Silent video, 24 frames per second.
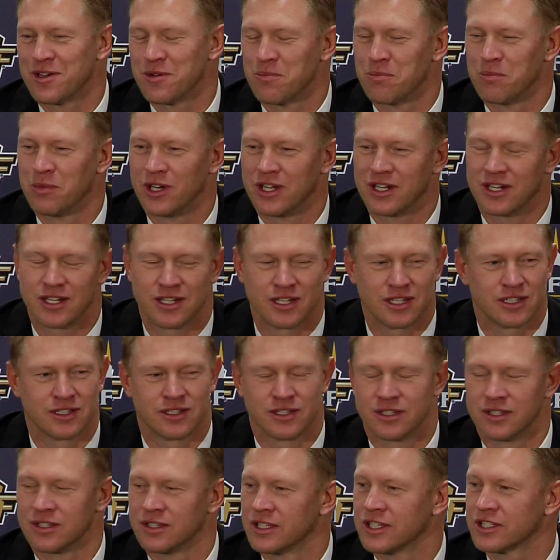But
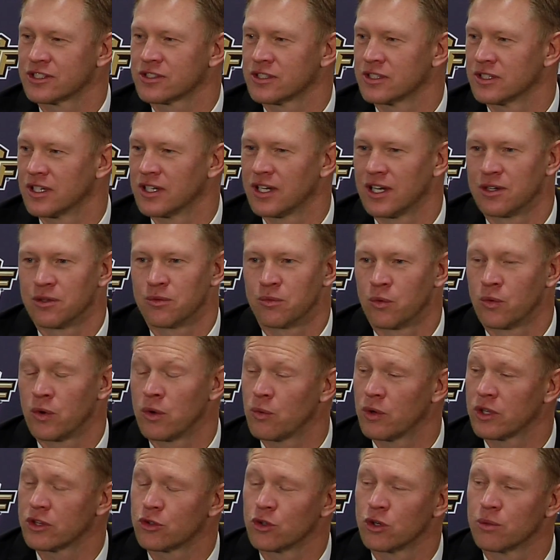listen, we
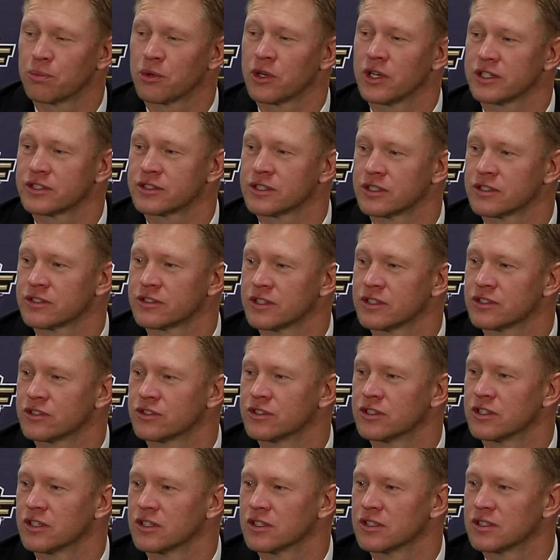went through a process this
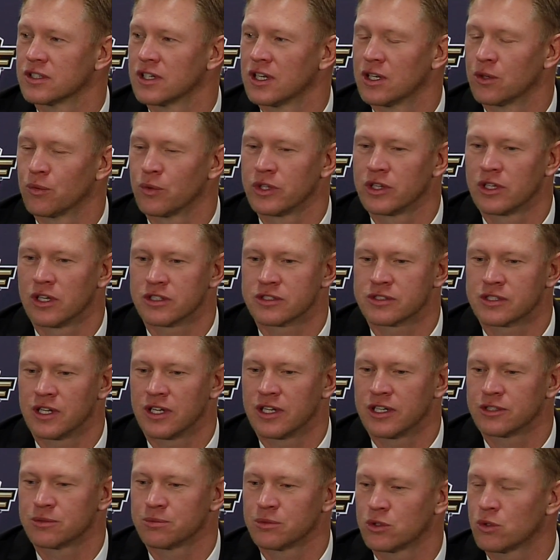year. We lost a
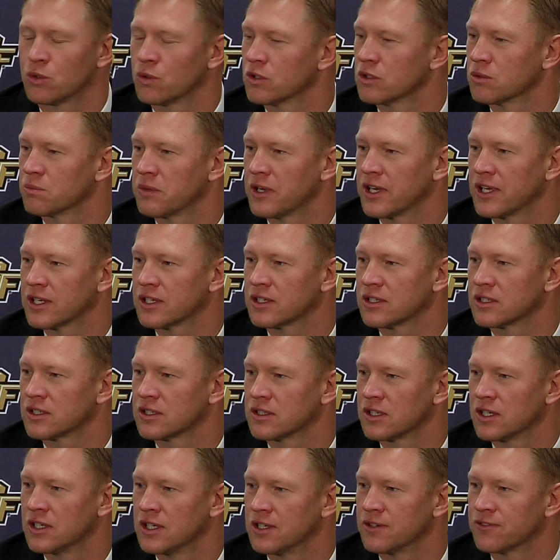Heisman quarterback
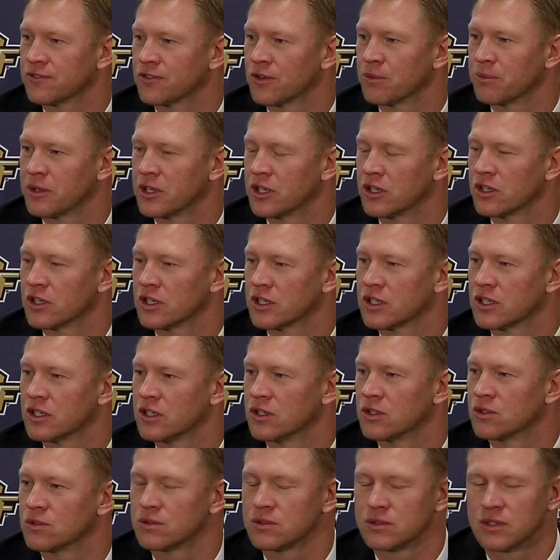from a year
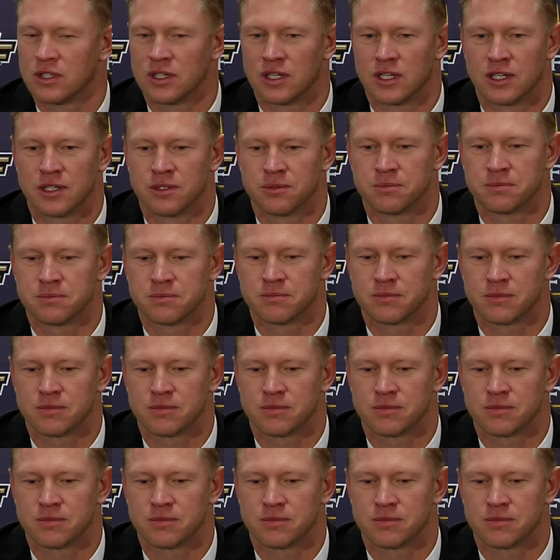ago.